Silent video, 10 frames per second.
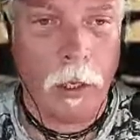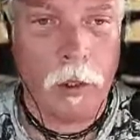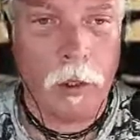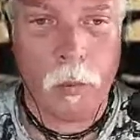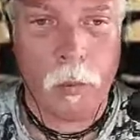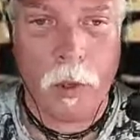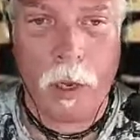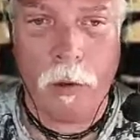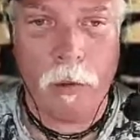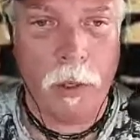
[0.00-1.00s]
And just
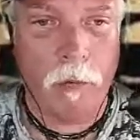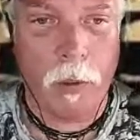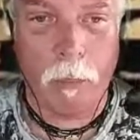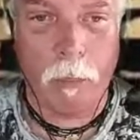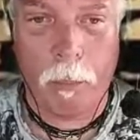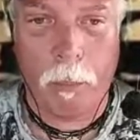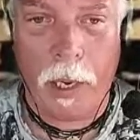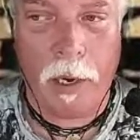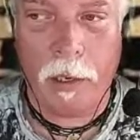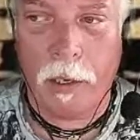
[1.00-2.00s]
without even
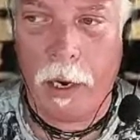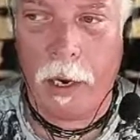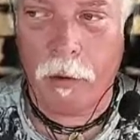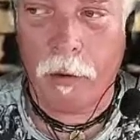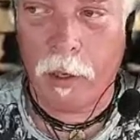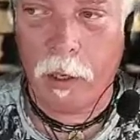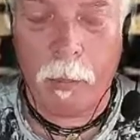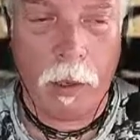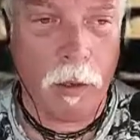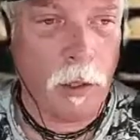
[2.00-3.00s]
batting an eye or thinking
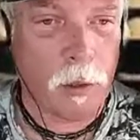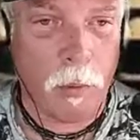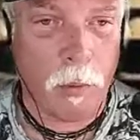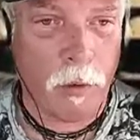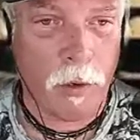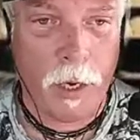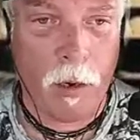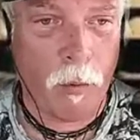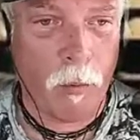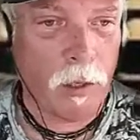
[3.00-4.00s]
about it, I just blurted it
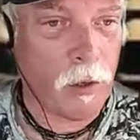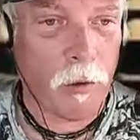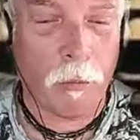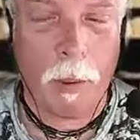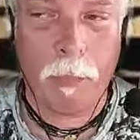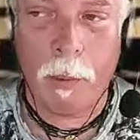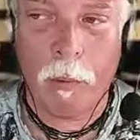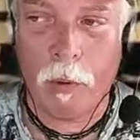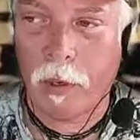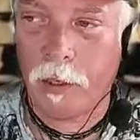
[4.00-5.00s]
out while I was looking through my
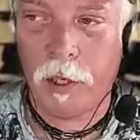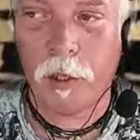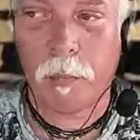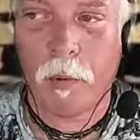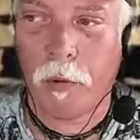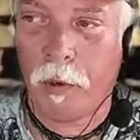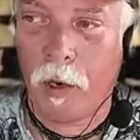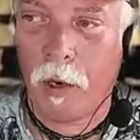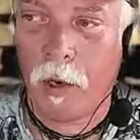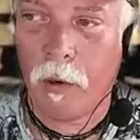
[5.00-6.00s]
paperwork. I just blurted
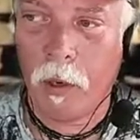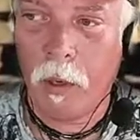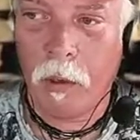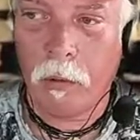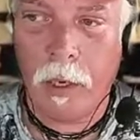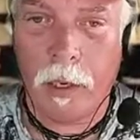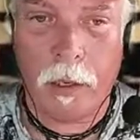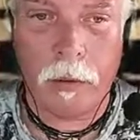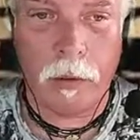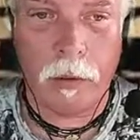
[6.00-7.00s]
out,
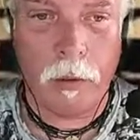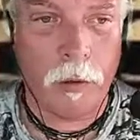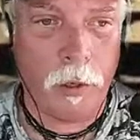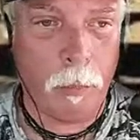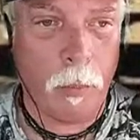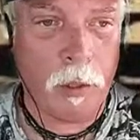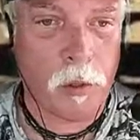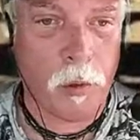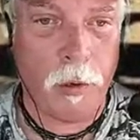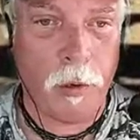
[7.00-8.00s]
yeah, you're the
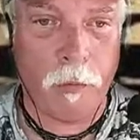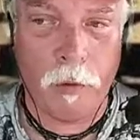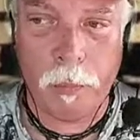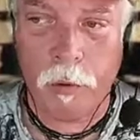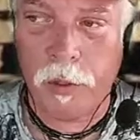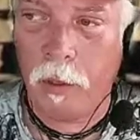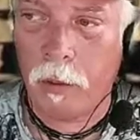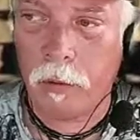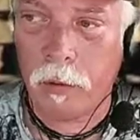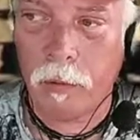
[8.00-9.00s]
administrator for these
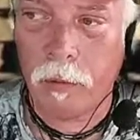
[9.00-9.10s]
proceedings.